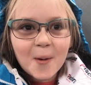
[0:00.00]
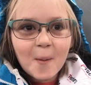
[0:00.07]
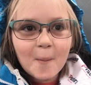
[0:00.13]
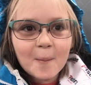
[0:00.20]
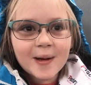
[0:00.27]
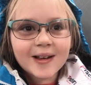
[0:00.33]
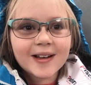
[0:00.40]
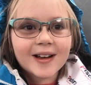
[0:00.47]
Oh
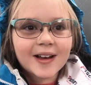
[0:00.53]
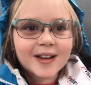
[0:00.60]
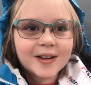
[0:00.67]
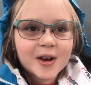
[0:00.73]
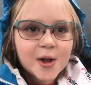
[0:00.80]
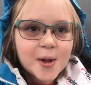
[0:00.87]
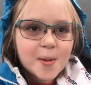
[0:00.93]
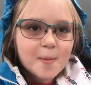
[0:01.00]
my
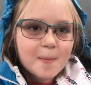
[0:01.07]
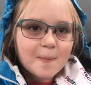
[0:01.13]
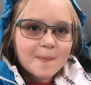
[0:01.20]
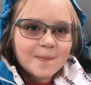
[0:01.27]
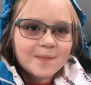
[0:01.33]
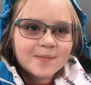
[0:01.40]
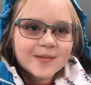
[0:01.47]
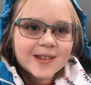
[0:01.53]
god,
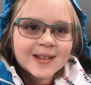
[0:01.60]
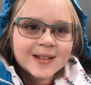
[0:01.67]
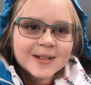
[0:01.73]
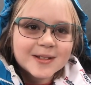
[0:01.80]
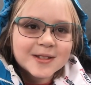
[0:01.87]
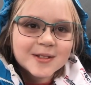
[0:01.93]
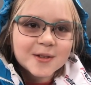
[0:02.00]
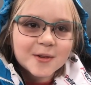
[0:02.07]
it
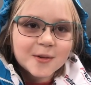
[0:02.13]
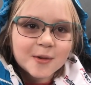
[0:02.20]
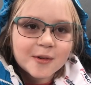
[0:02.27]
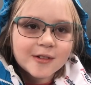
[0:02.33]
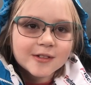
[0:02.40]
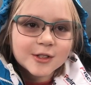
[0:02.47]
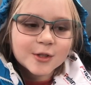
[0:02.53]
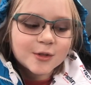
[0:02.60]
is so
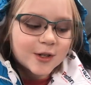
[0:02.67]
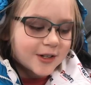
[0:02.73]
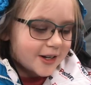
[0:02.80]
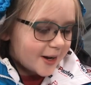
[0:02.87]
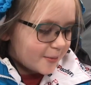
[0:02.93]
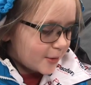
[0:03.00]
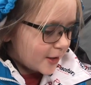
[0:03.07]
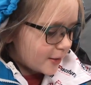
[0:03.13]
good.
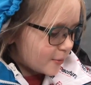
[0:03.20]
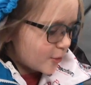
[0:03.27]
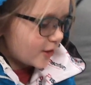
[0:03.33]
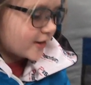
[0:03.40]
I'm getting more.